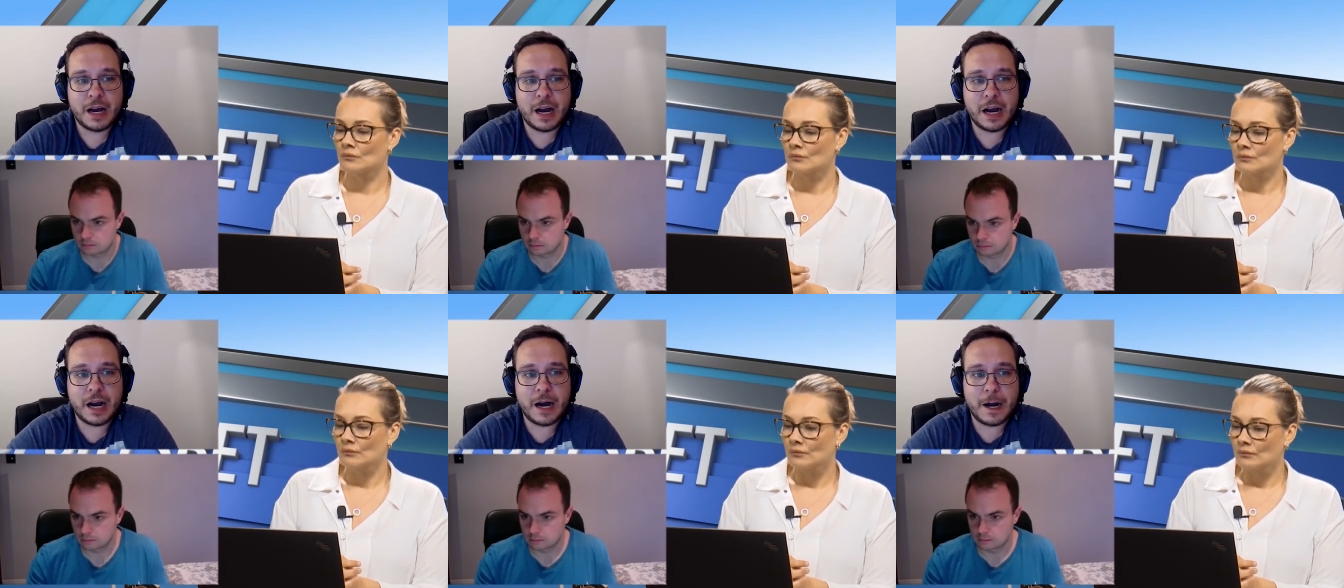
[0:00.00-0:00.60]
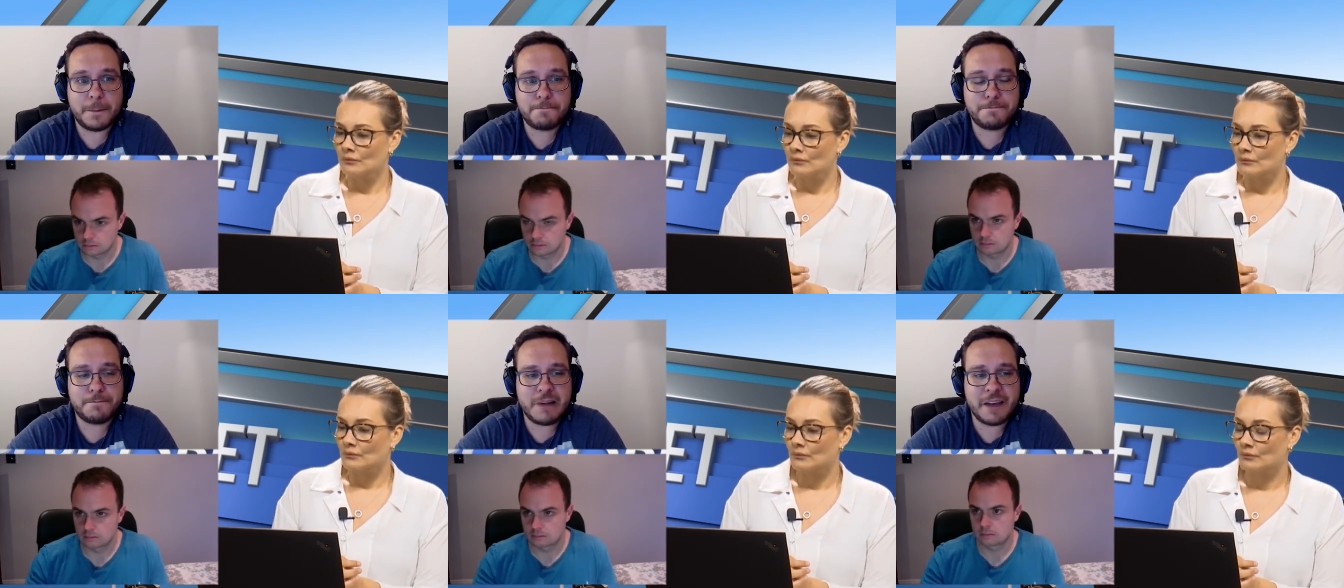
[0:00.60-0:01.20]
Speaker 1: Uh,
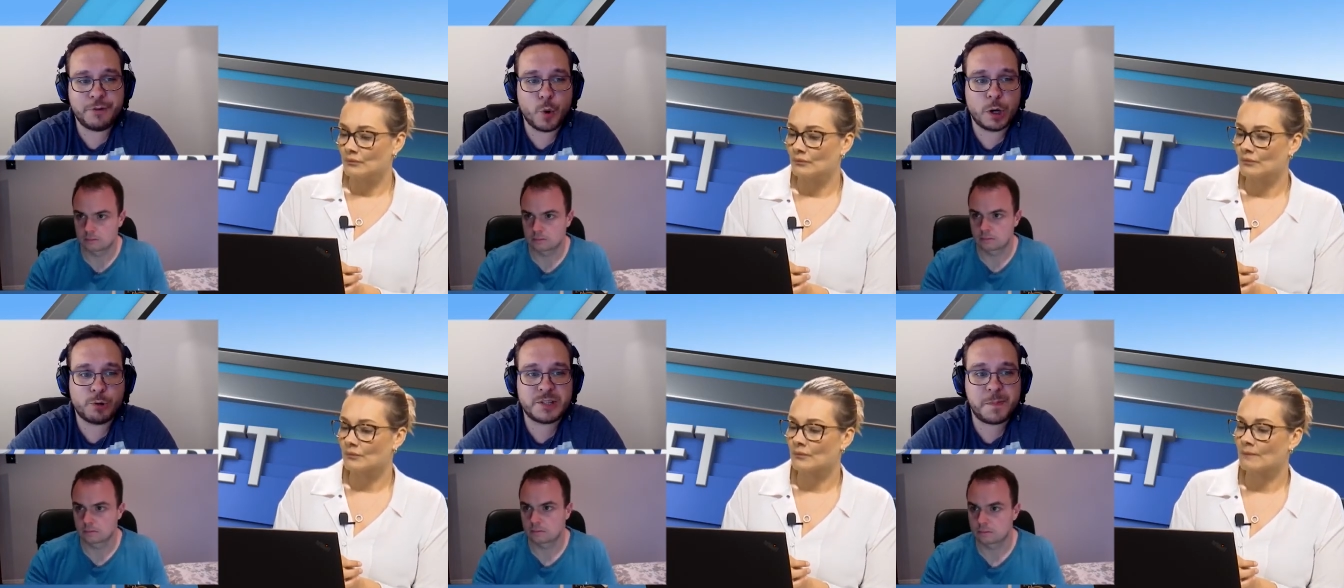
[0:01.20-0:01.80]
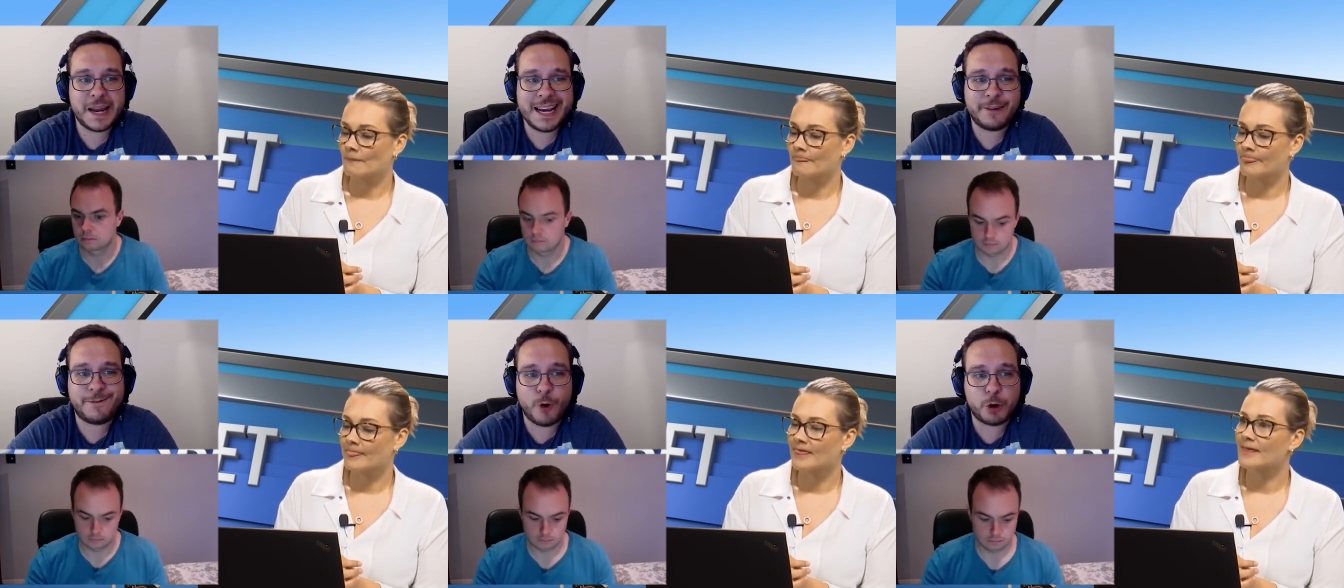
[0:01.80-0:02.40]
everyone was
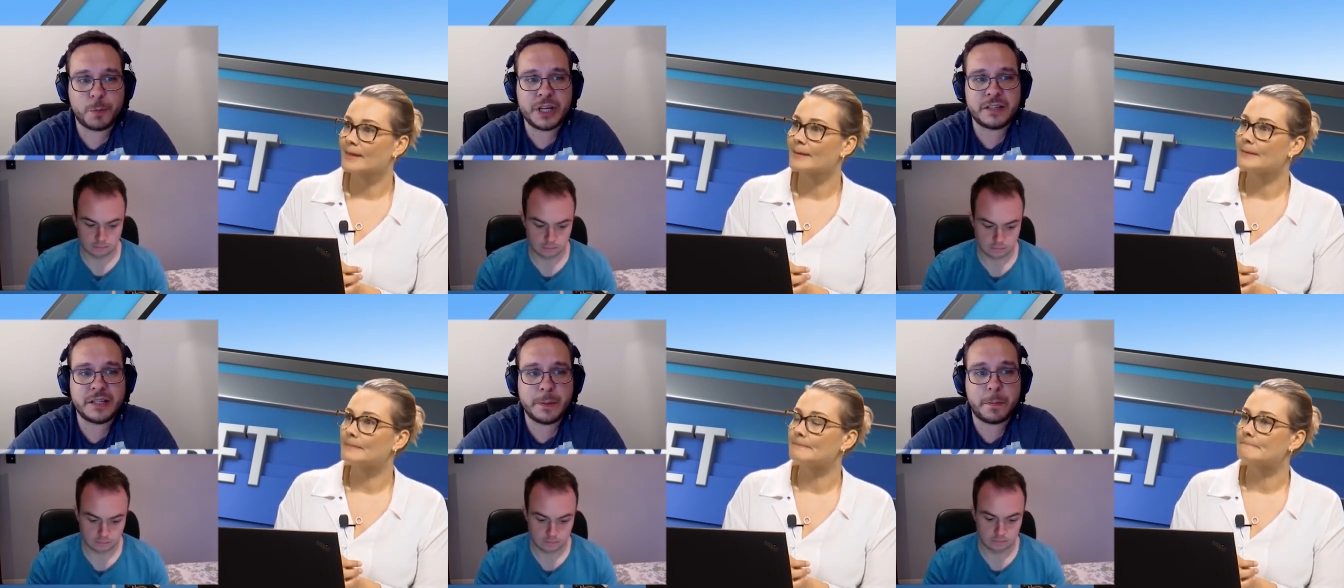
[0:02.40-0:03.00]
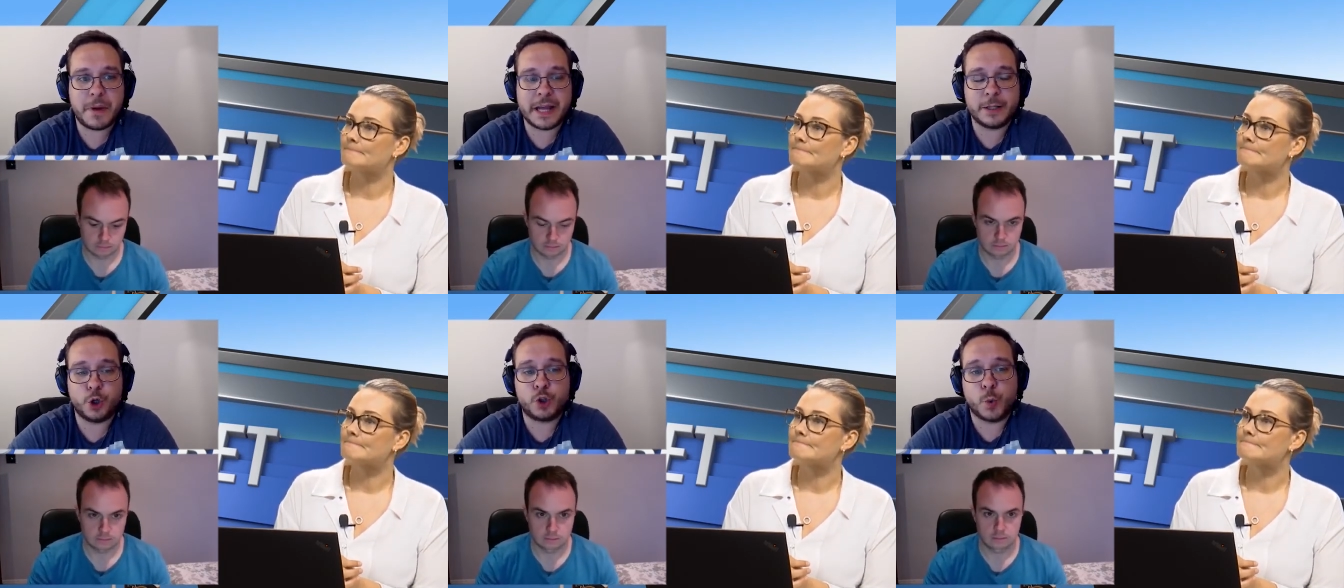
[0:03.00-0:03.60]
playing for Messi
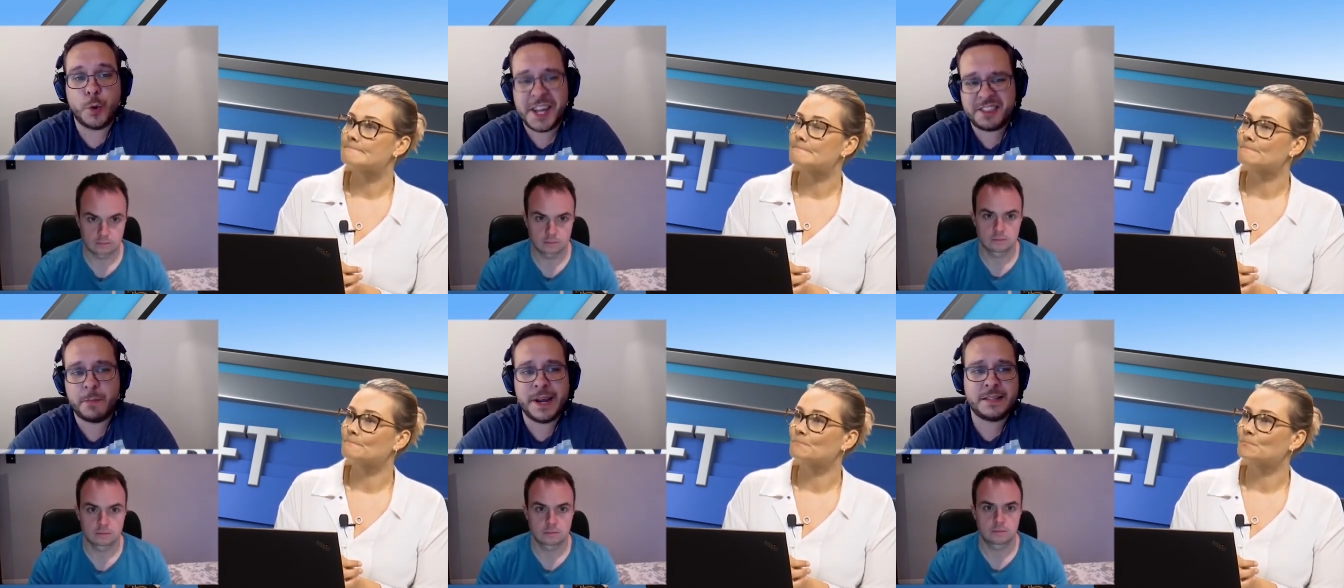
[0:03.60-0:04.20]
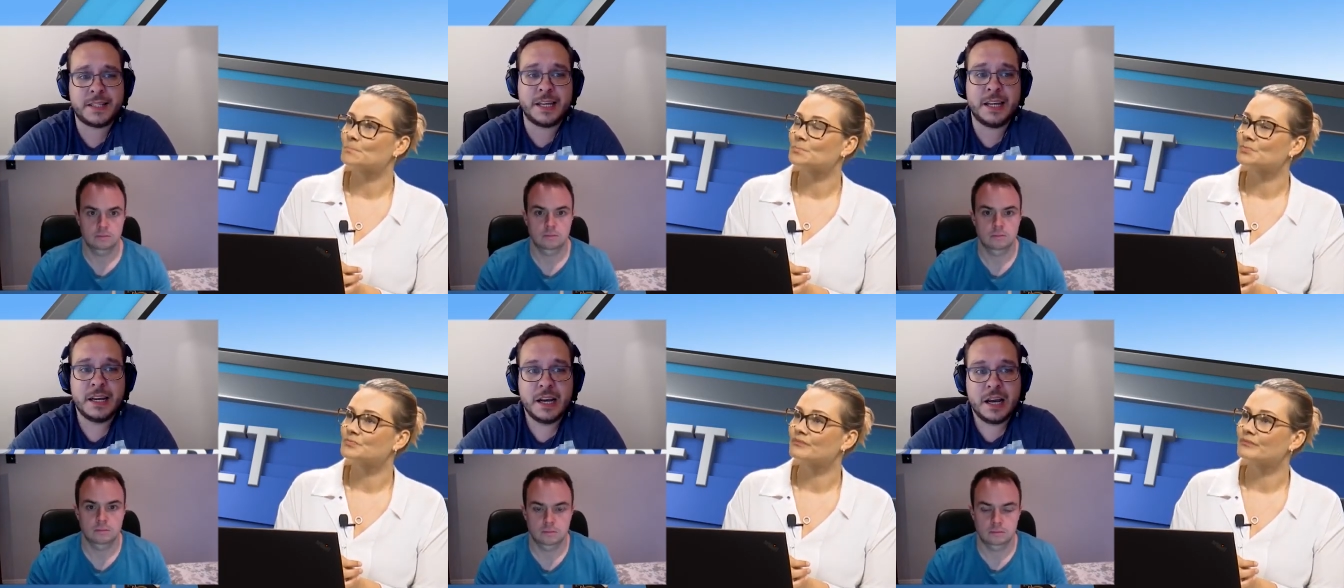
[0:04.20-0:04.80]
and not with Messi.